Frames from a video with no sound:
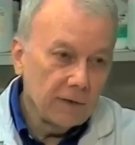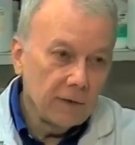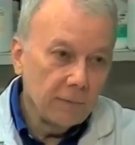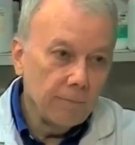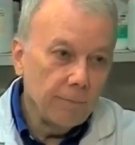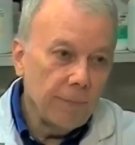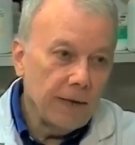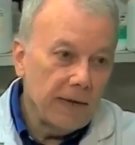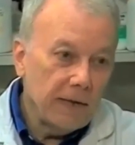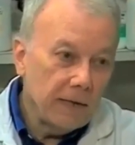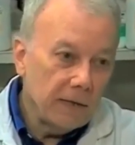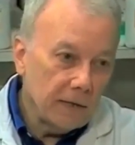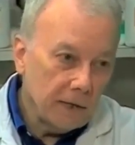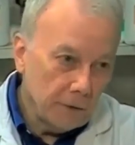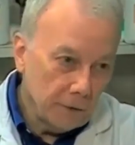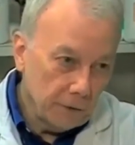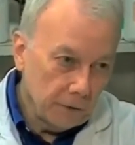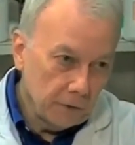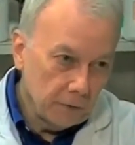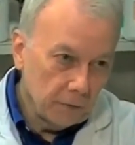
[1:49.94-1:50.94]
the main
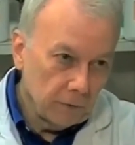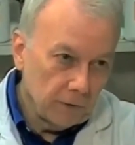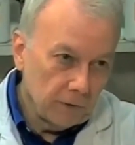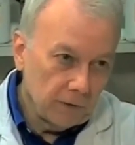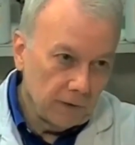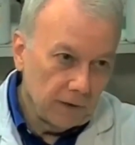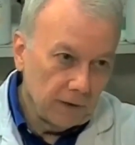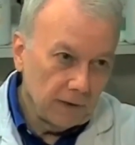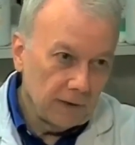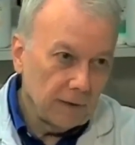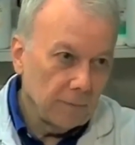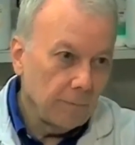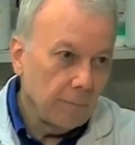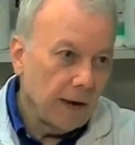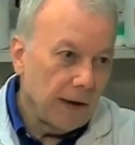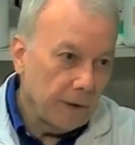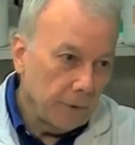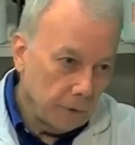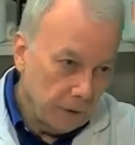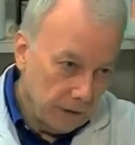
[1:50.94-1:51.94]
characteristic
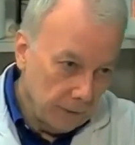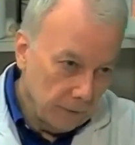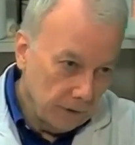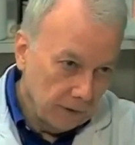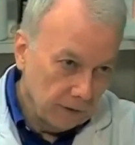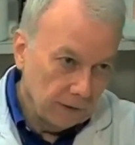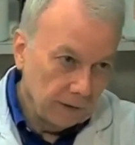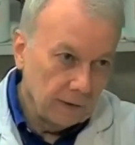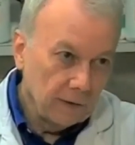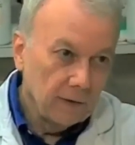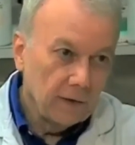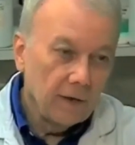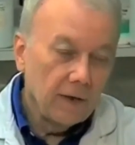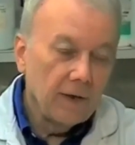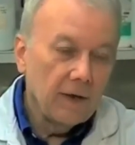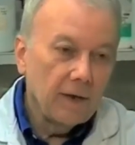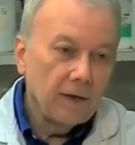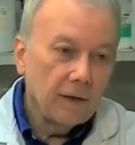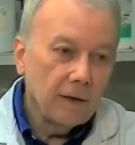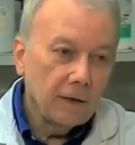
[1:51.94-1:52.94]
biochemically
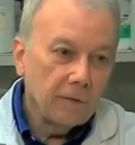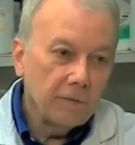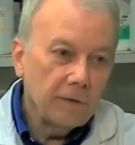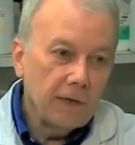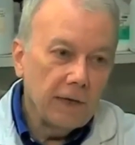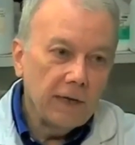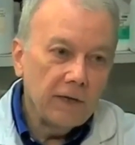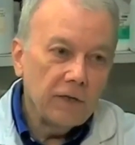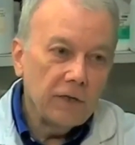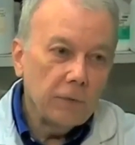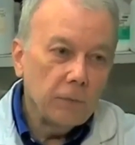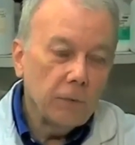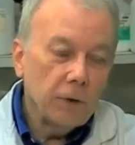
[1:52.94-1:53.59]
of the aging